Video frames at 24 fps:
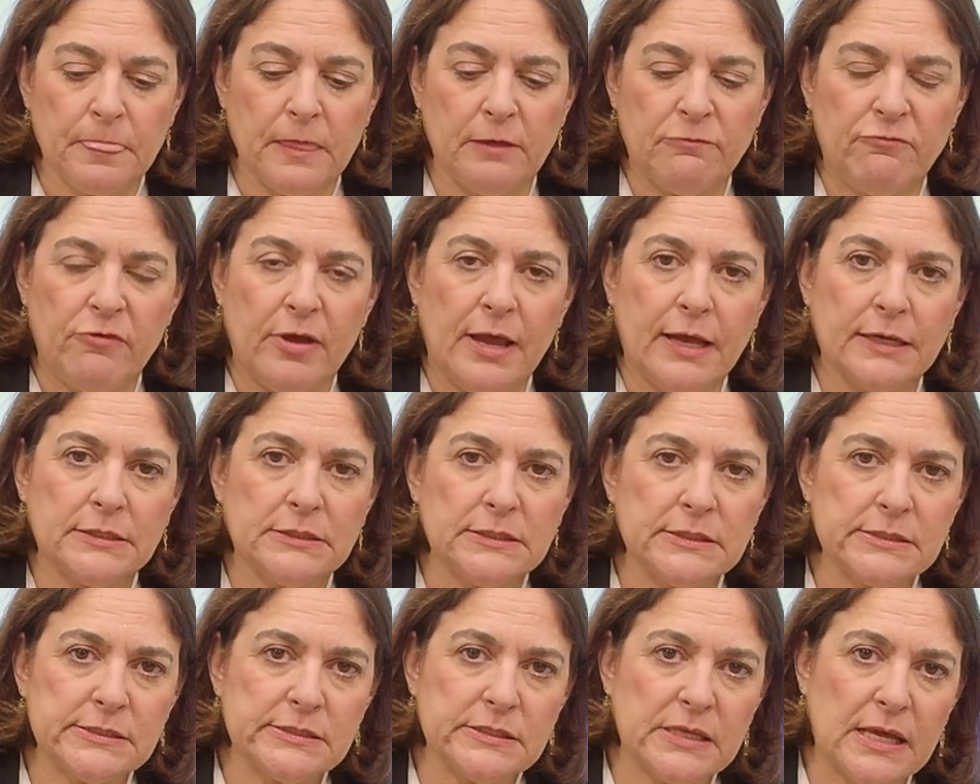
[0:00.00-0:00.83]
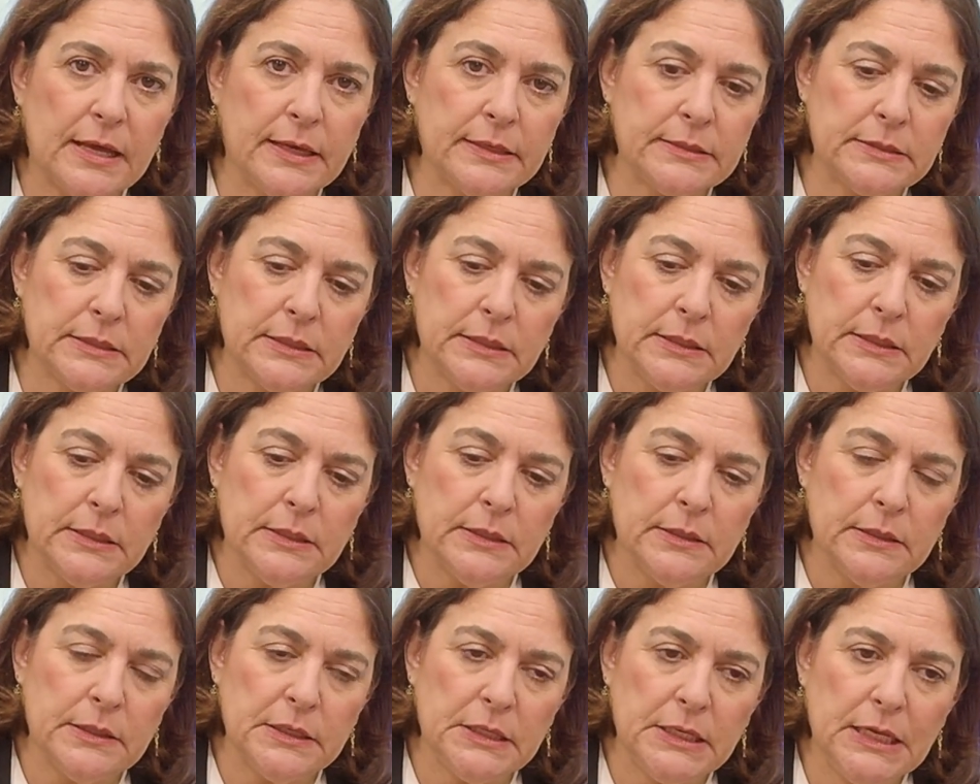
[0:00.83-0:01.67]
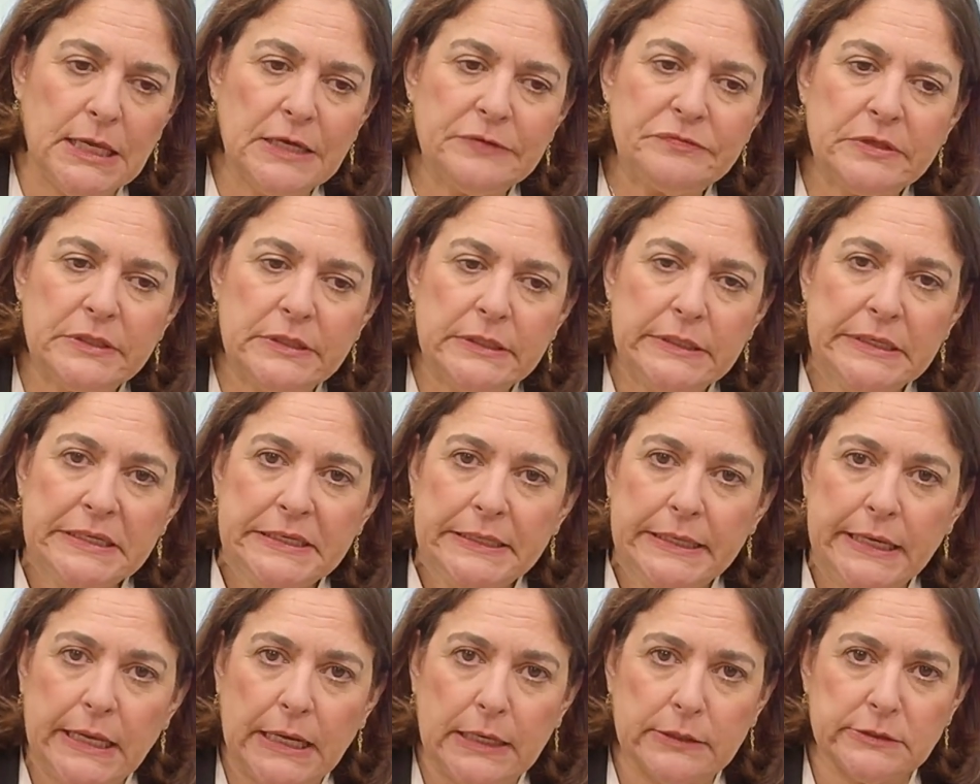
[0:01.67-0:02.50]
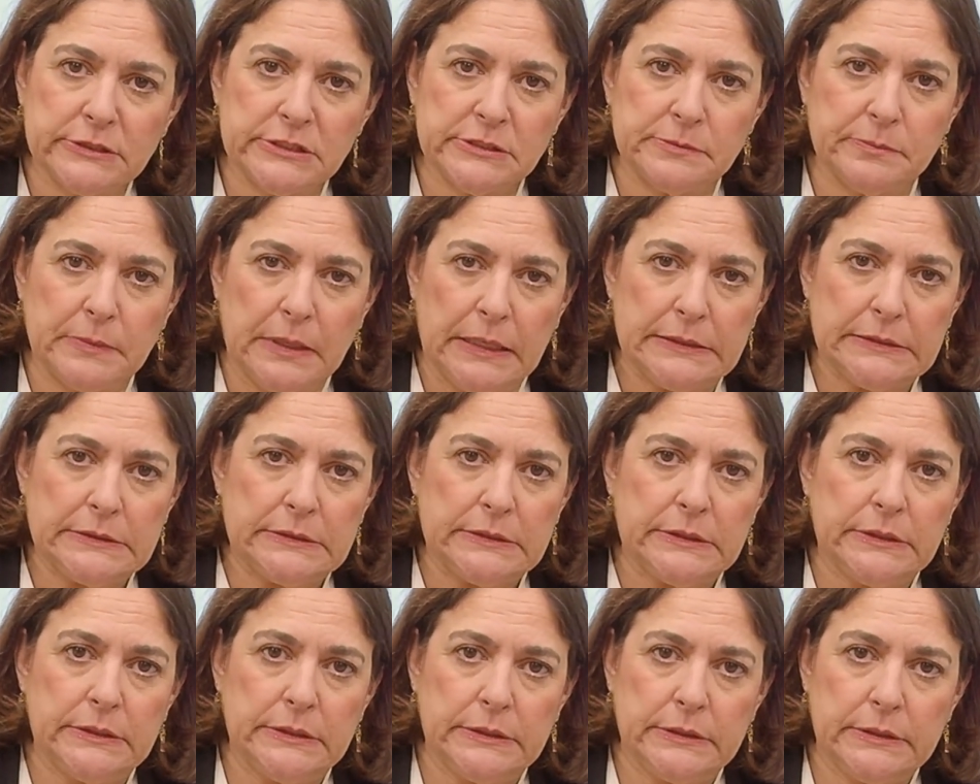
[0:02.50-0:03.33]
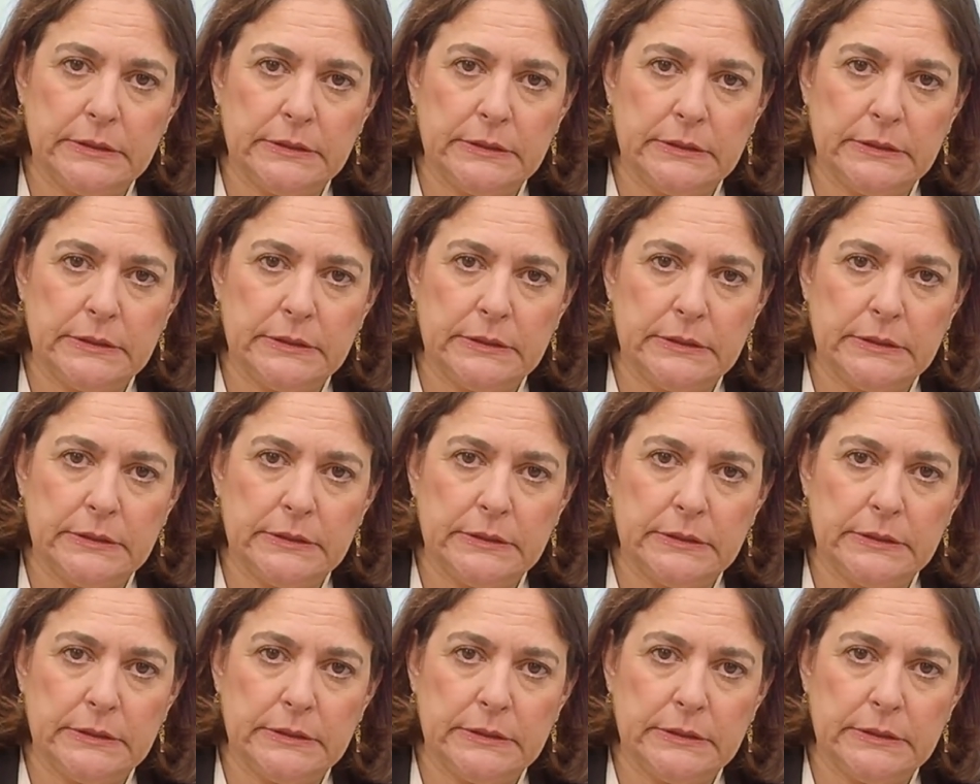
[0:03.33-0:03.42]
the fact is that even the announcement